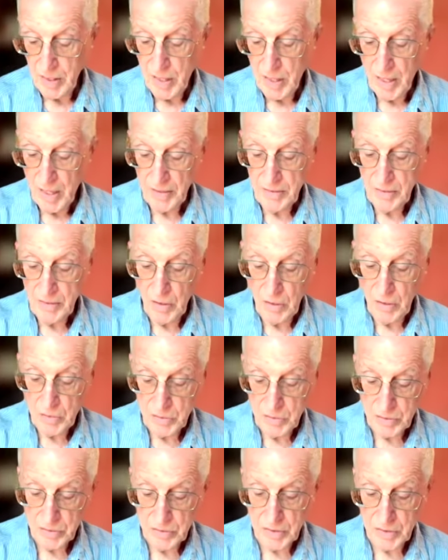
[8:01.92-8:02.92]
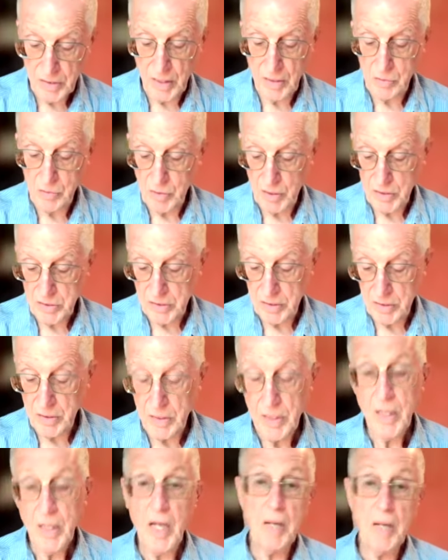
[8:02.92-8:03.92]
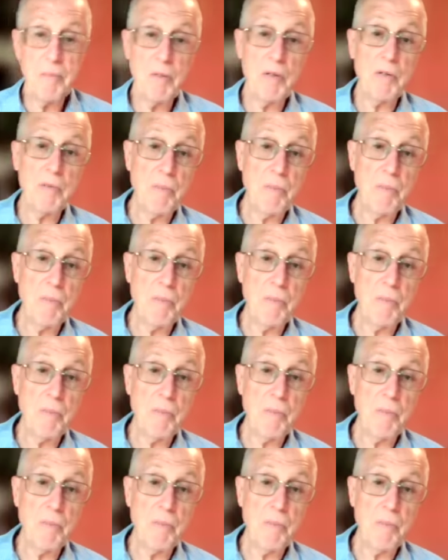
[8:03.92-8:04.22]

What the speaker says: and the Hewsons get arrested, and Mary